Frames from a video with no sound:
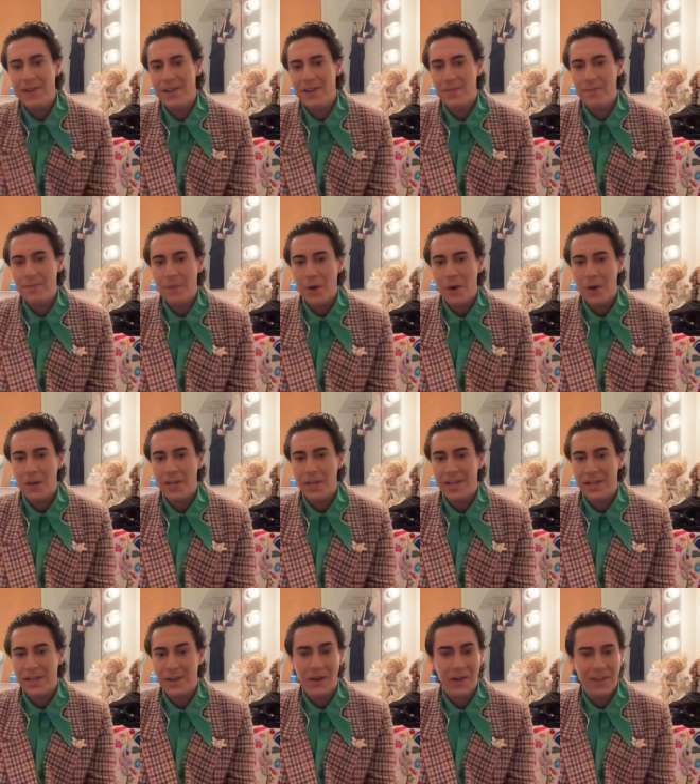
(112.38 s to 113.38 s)
and party
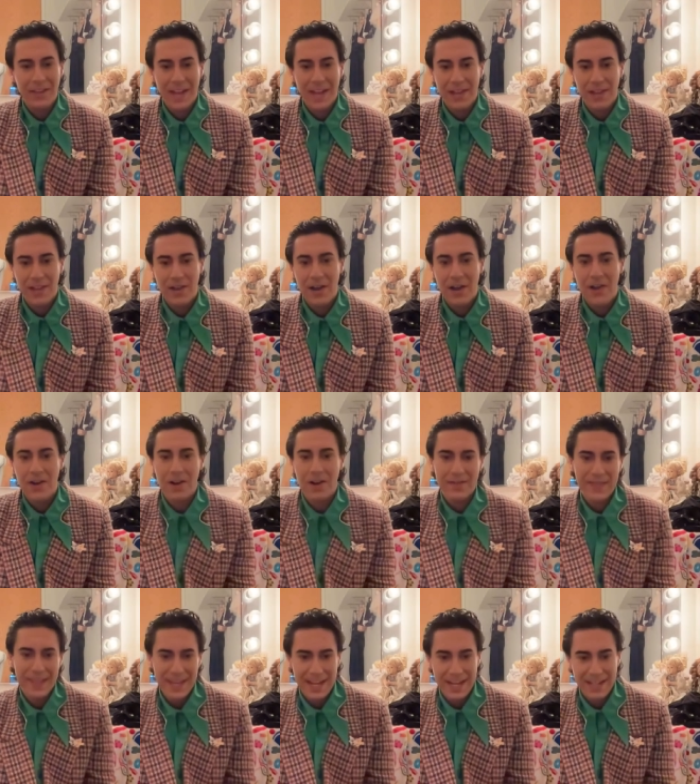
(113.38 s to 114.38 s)
it all night long or if
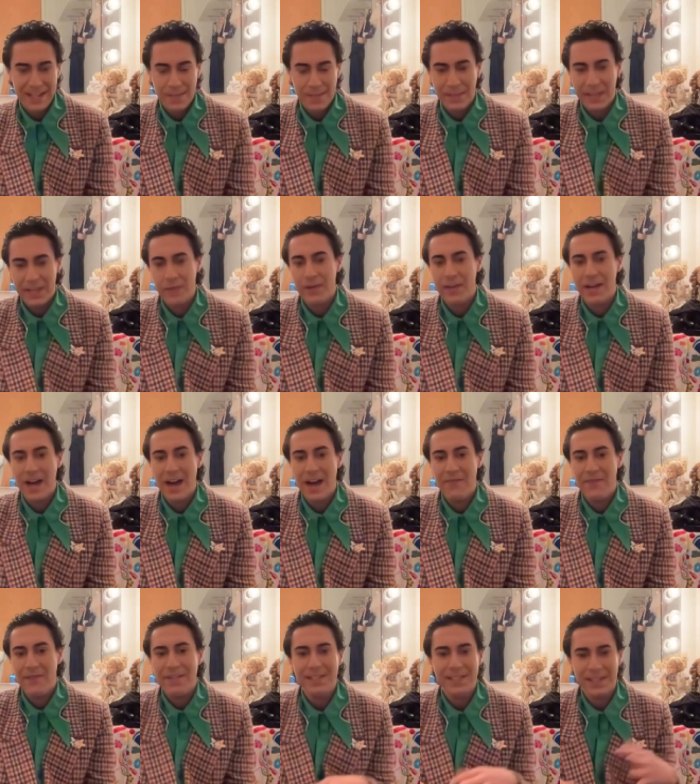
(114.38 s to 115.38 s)
they get some liquid
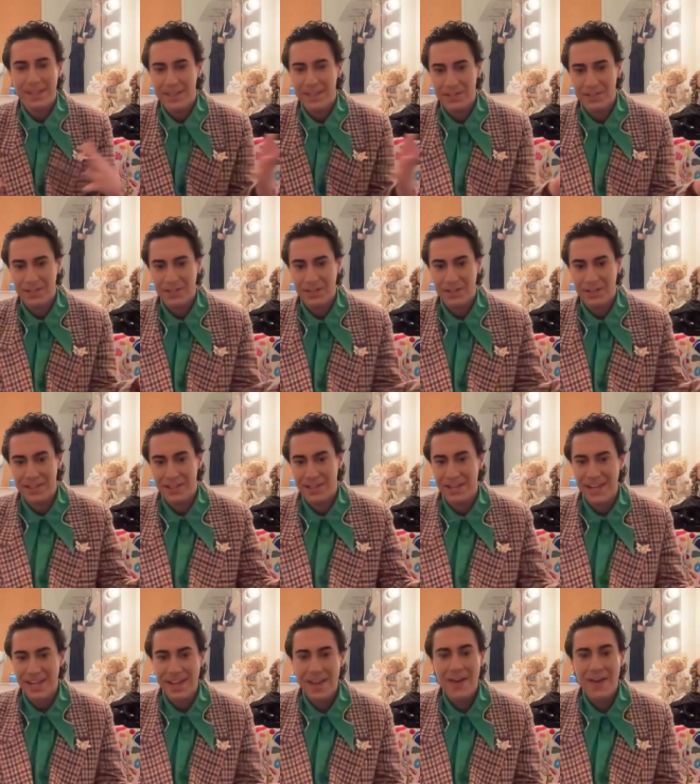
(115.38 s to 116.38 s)
confidence and they're
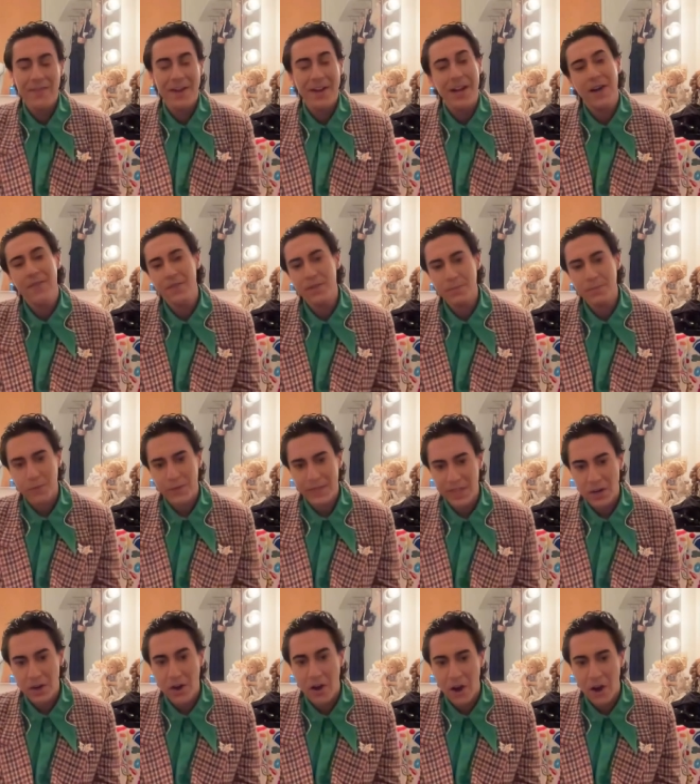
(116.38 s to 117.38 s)
suddenly very comfortable with
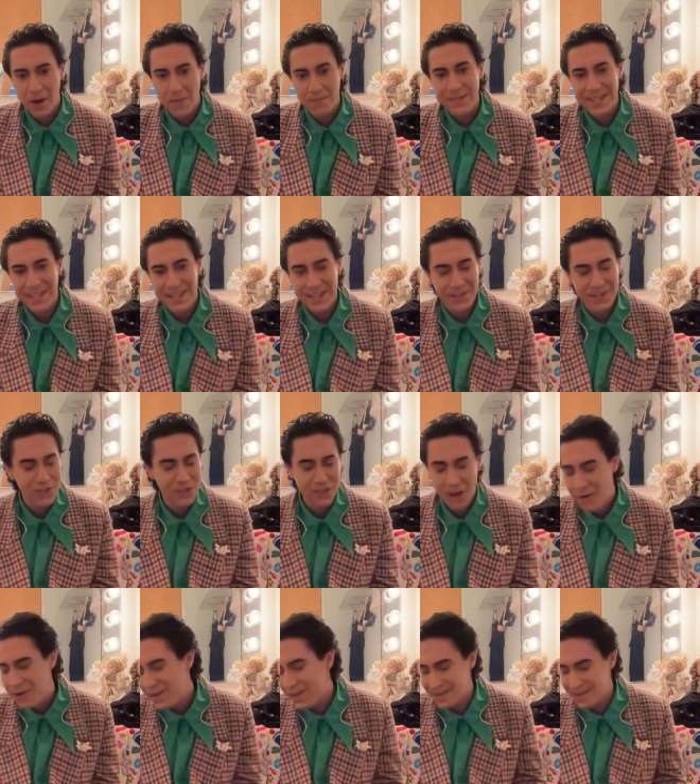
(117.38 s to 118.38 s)
their arms they can
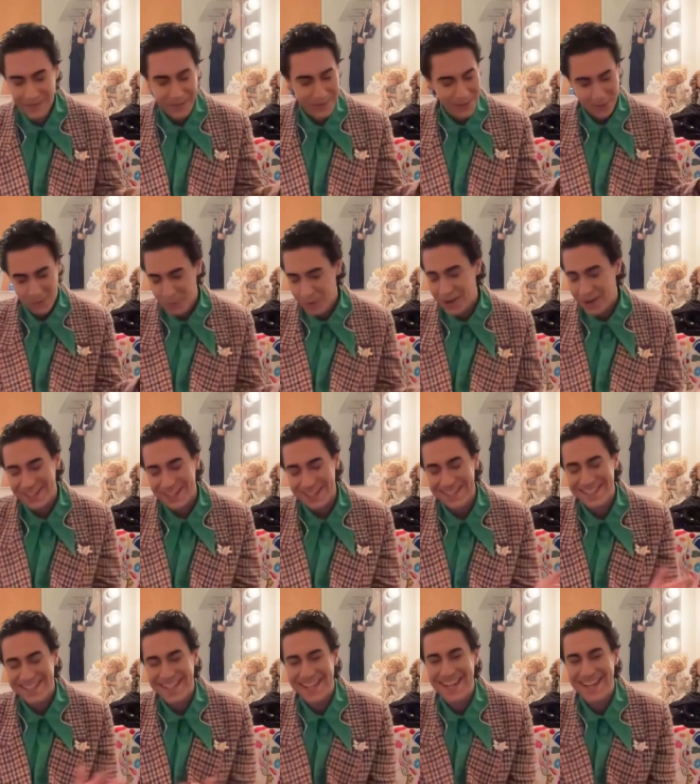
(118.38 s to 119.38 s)
show it for the world to
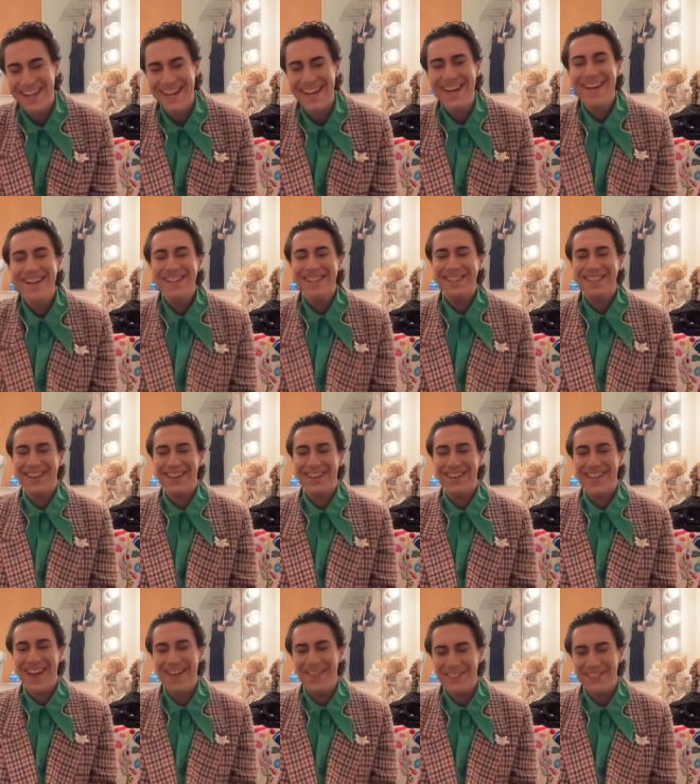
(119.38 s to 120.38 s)
see so
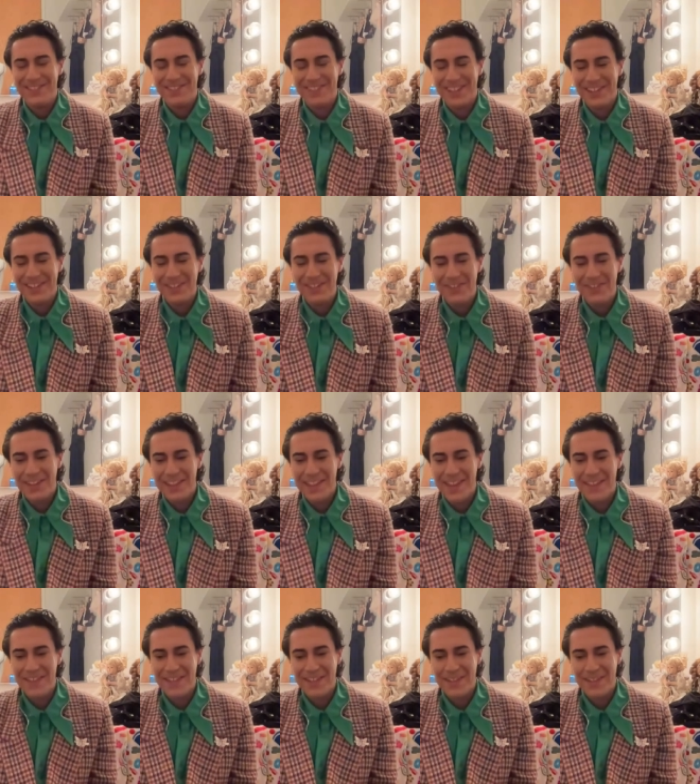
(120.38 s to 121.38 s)
that was really cool that
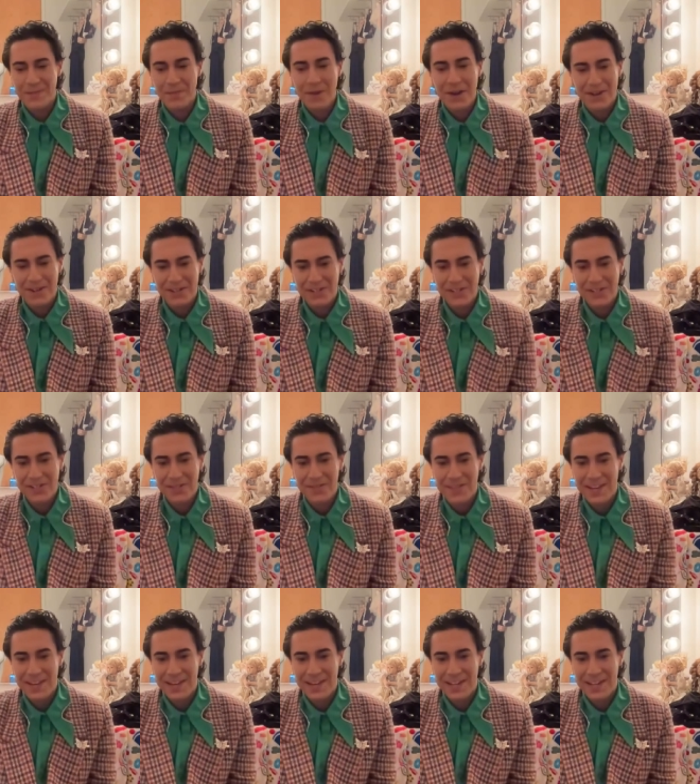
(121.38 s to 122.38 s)
was a good partnership
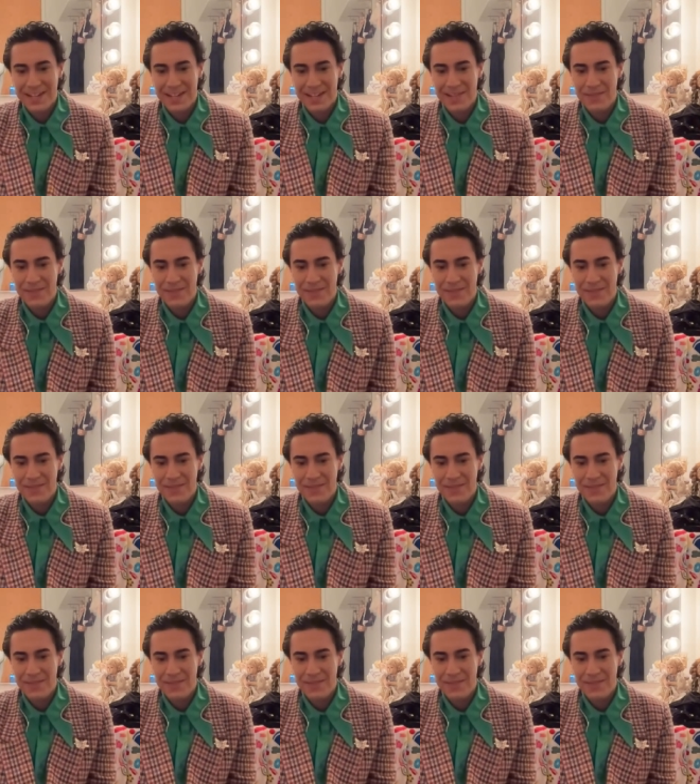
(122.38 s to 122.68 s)
that i did